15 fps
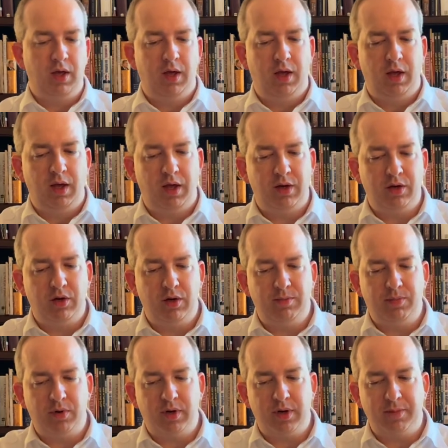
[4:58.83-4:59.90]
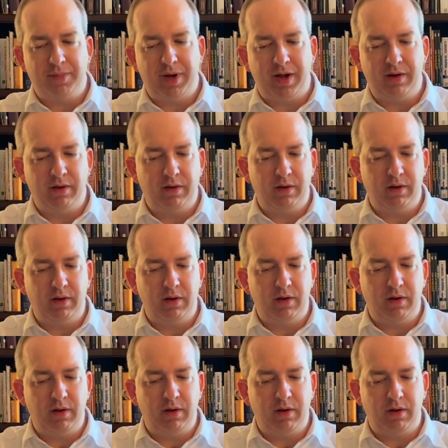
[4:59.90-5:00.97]
And a good book about
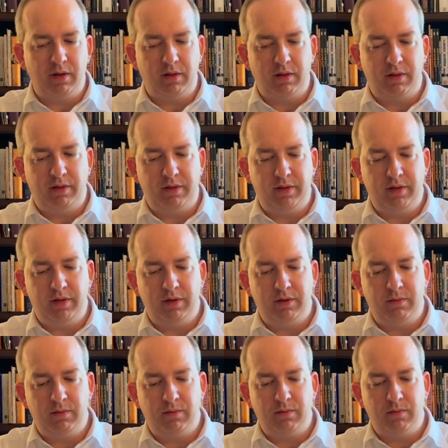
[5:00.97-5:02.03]
The